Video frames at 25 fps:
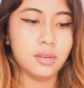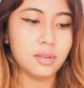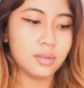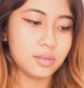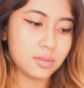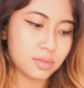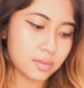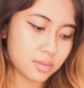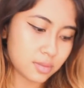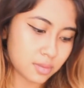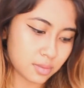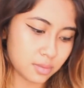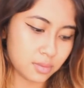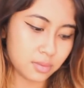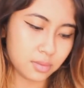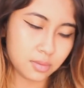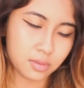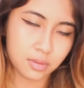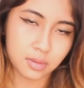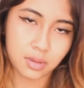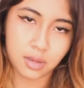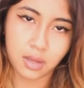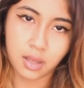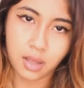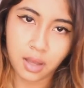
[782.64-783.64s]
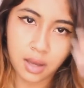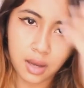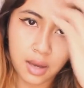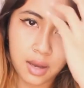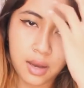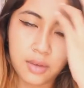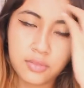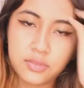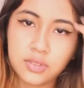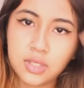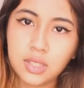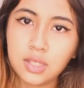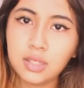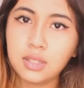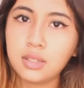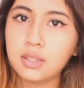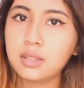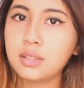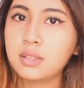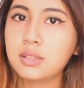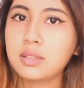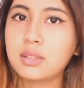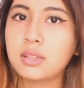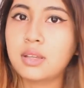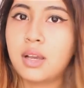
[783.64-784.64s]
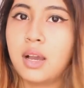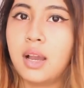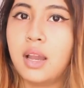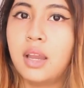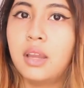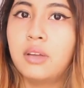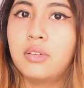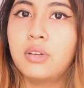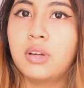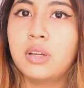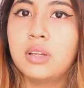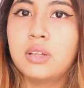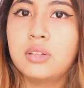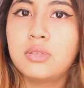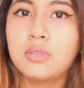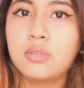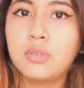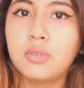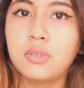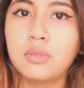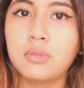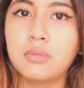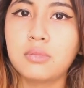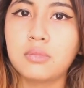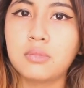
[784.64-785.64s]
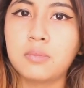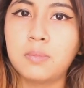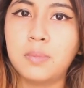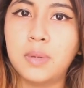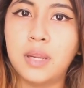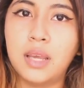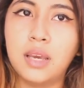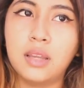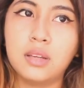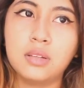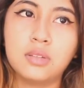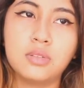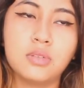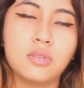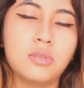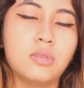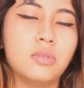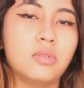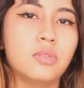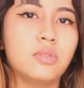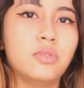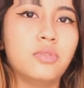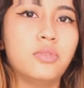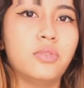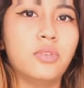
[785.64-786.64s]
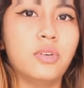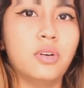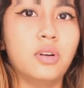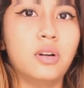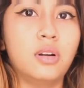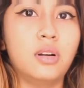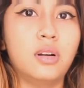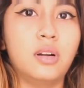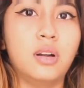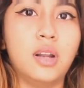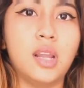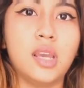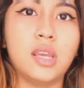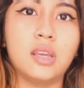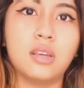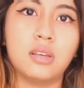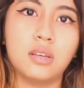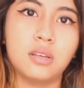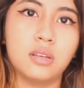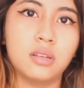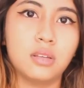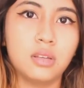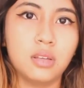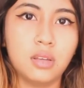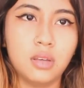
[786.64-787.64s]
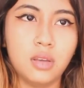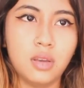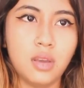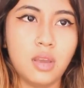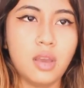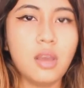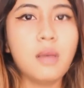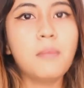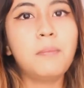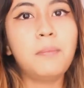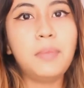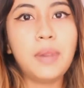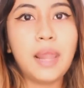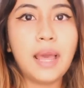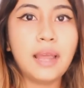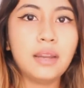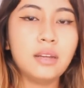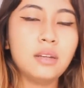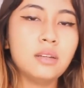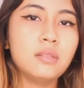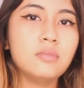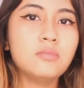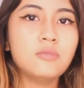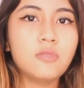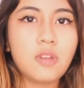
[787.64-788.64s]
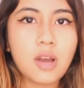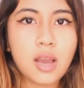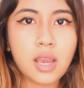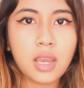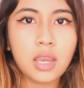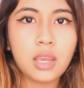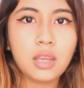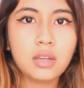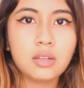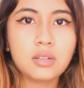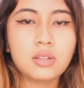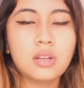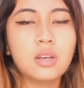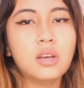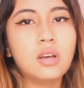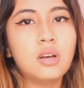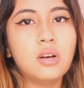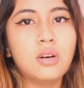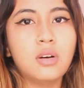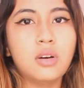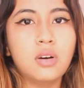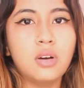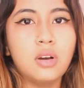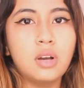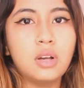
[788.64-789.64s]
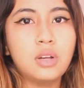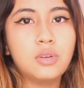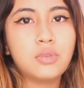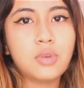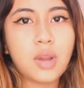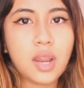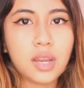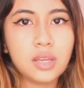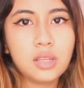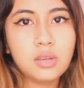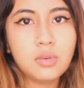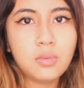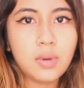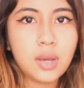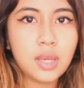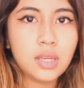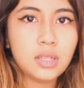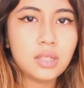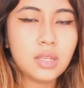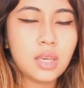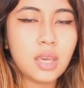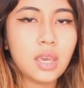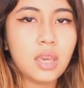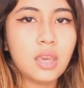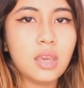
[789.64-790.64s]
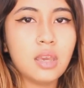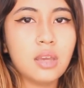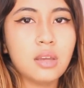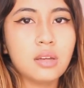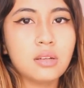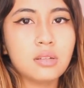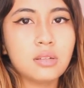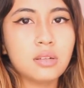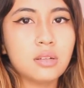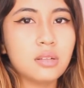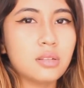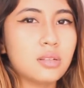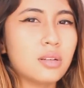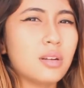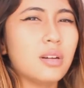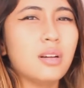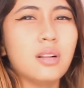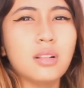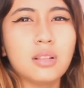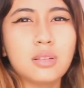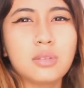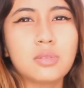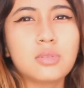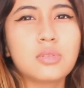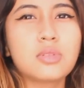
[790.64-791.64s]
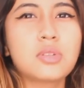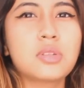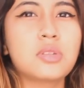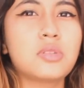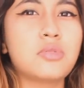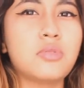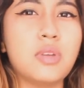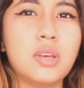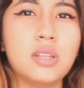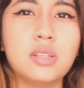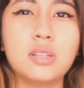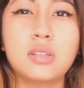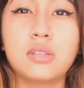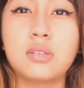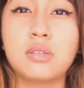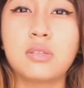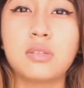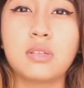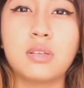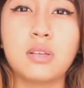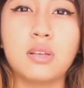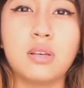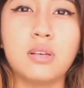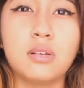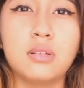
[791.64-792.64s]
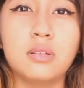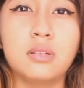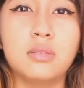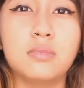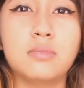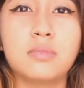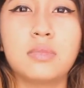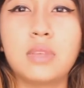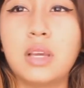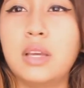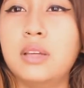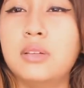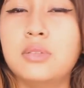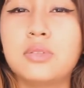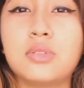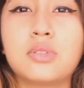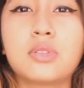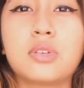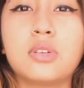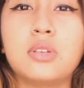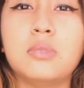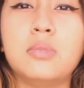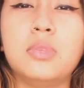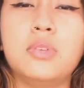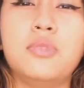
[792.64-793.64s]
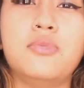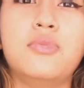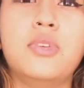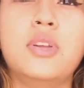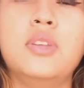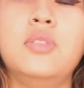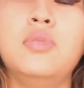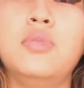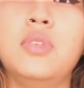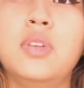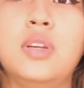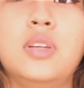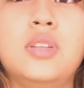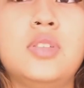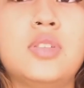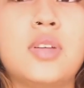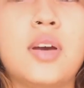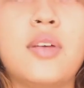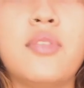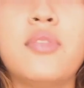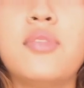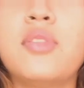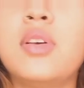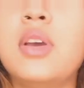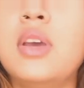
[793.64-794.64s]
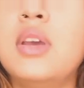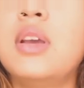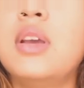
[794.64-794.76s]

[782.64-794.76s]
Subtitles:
So after this, I really don't plan to go for like platinum white granny white hair or all those trends. I know it's going to be very, very tough